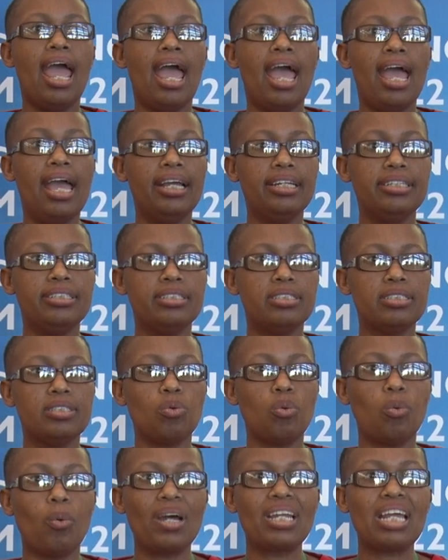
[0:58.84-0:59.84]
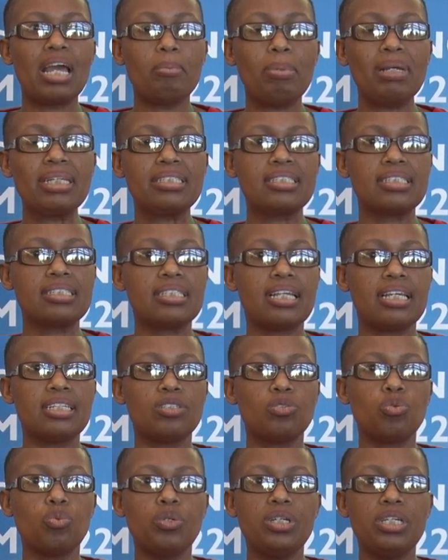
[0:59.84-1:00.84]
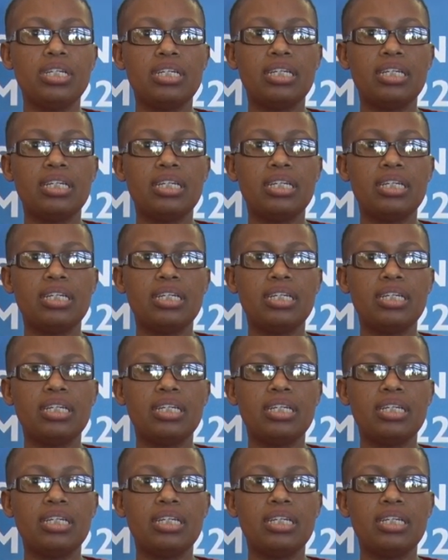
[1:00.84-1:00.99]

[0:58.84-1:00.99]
And what happens is that we